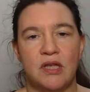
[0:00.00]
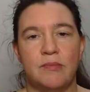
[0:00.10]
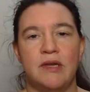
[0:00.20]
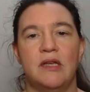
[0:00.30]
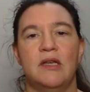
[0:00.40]

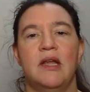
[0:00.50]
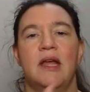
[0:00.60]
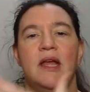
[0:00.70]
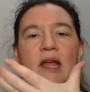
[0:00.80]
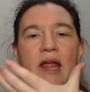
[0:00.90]
them in
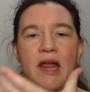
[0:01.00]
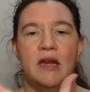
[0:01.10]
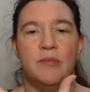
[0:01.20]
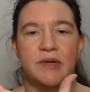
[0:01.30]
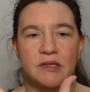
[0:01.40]

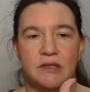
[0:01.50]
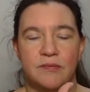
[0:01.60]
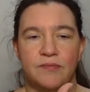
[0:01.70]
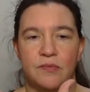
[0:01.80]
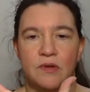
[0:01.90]
n bits,
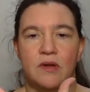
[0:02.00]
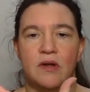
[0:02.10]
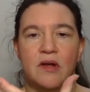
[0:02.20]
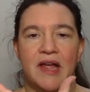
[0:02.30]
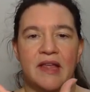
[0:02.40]

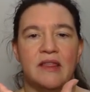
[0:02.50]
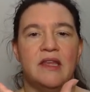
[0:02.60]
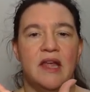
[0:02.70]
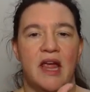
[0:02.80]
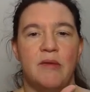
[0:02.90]
and
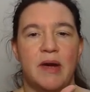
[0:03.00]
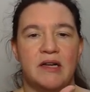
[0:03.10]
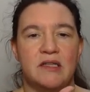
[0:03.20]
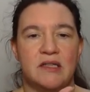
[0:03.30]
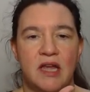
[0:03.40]
the n
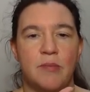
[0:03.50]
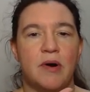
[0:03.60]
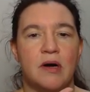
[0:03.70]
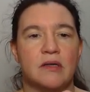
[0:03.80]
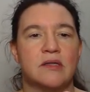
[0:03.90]
minus k
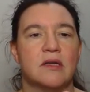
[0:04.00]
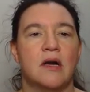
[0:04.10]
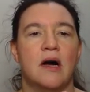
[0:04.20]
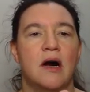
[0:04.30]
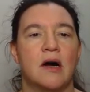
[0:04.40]
parts
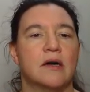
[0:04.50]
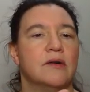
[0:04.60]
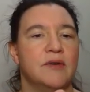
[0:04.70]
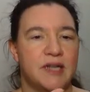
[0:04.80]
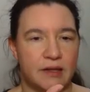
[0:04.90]
are
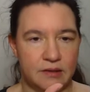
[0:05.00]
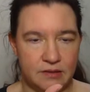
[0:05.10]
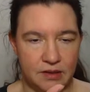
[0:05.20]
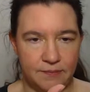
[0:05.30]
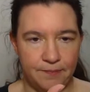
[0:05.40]

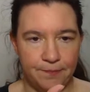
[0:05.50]
redundancy.